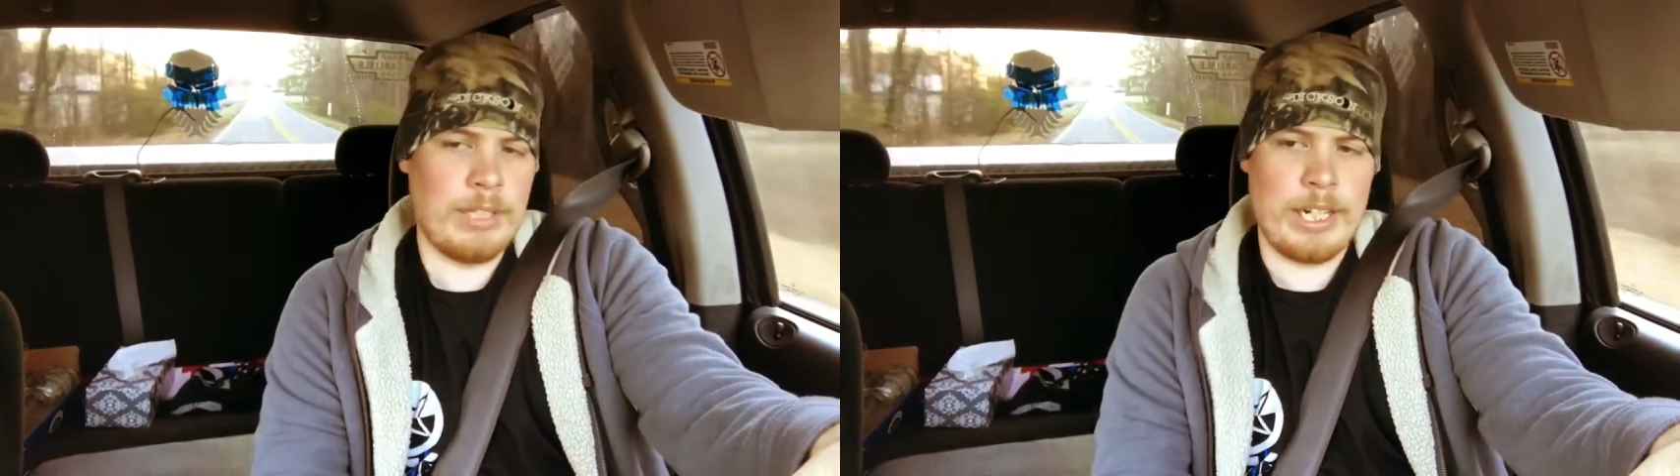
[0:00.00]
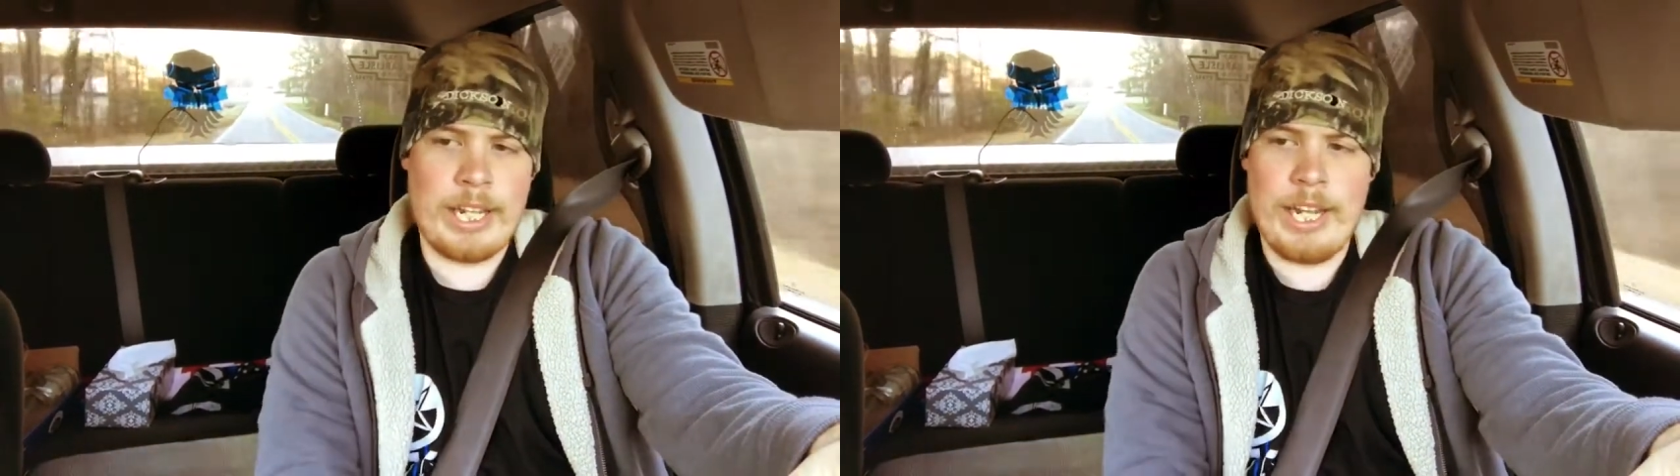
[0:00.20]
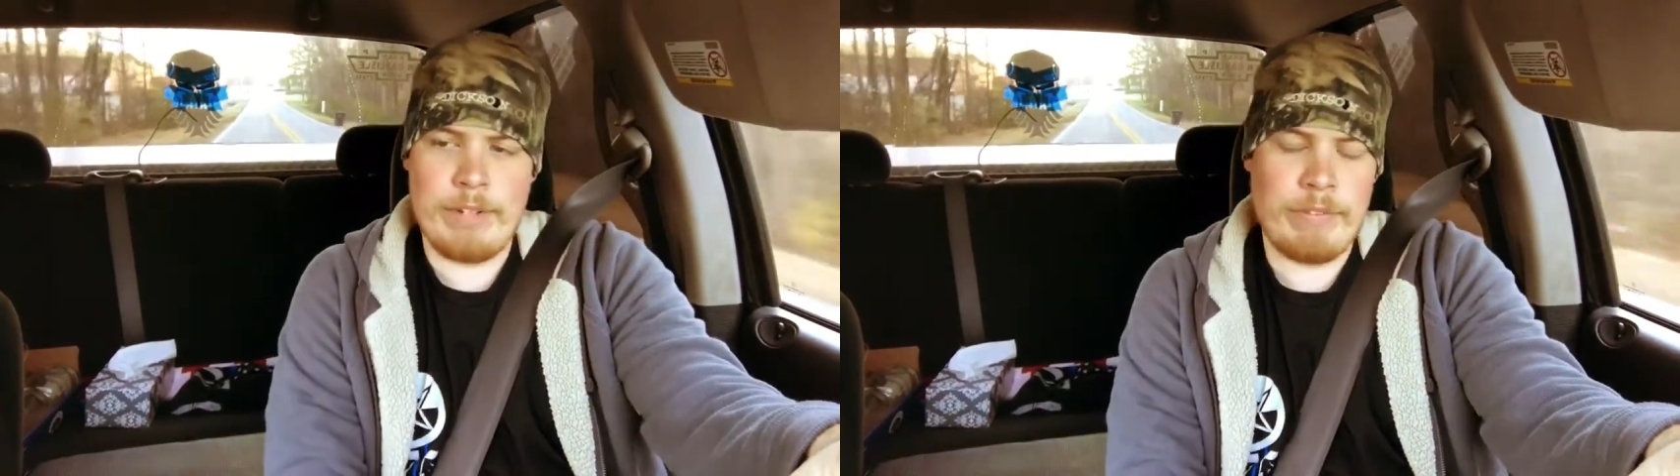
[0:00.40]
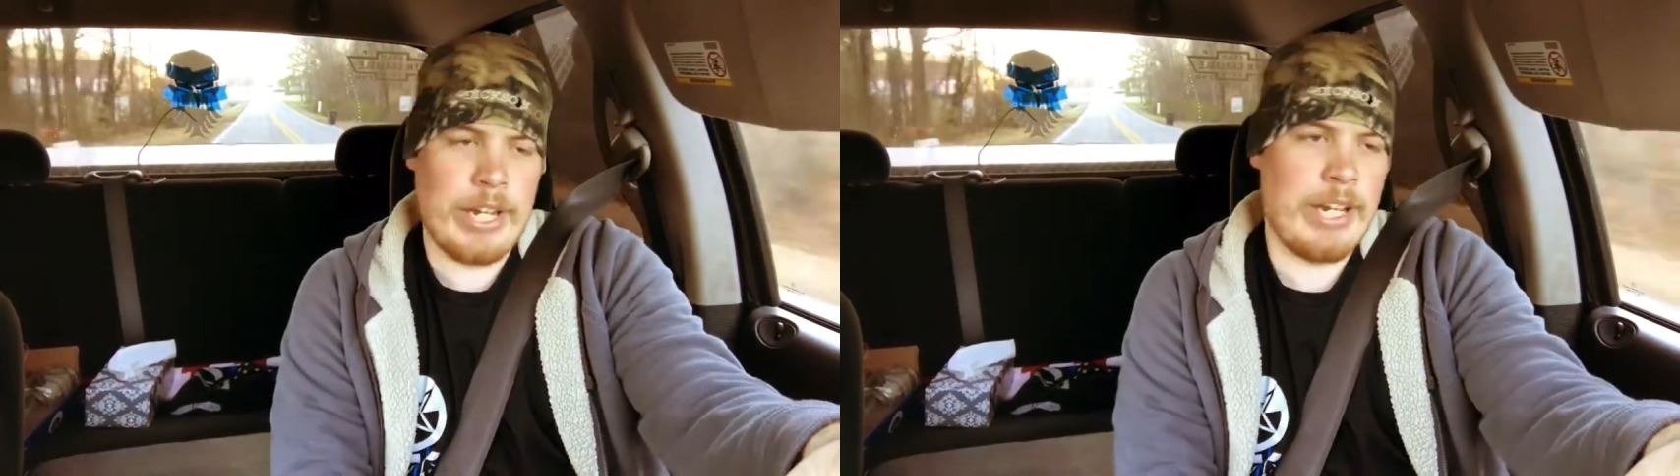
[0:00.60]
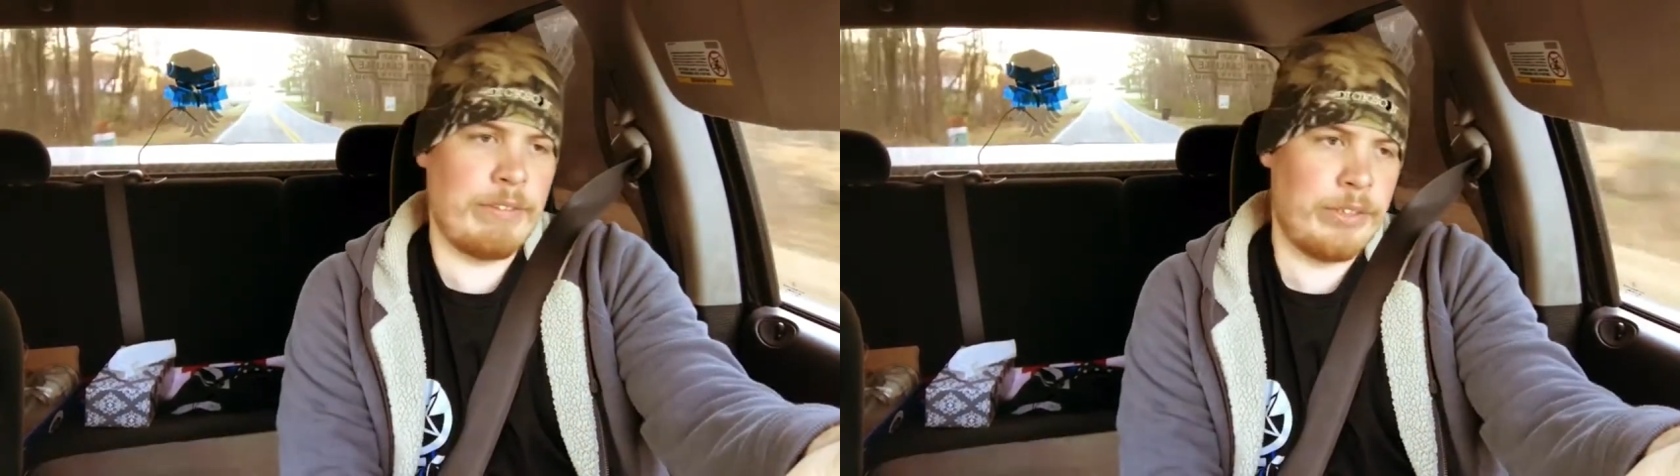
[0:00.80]
I can if I
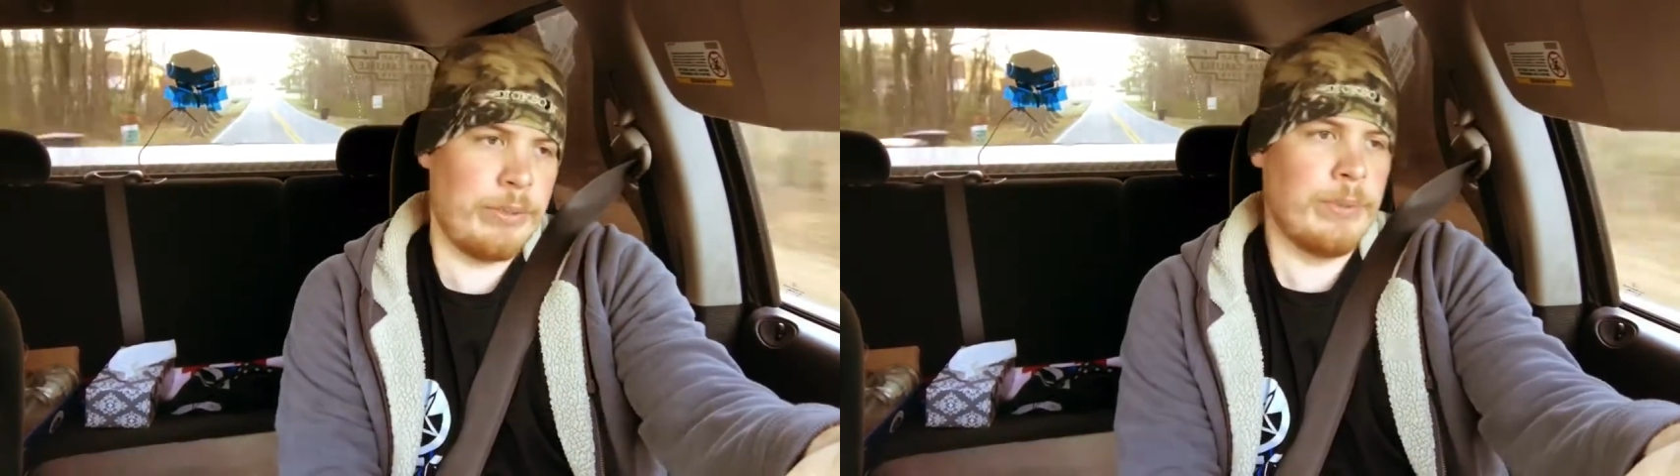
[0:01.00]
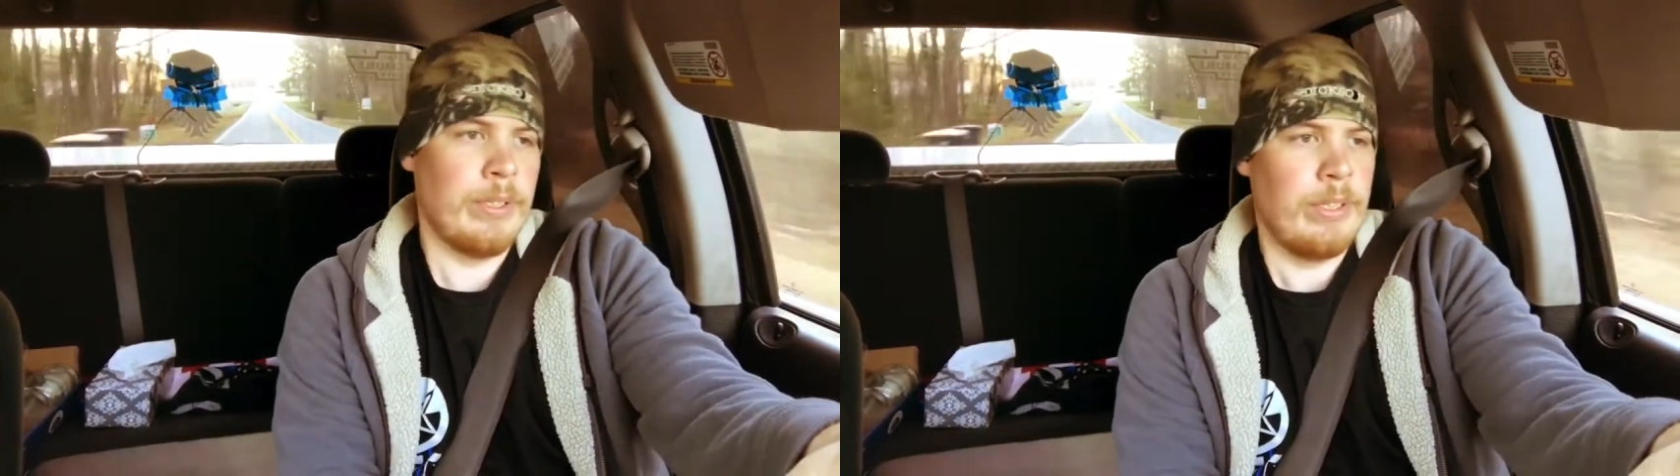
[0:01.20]
have to.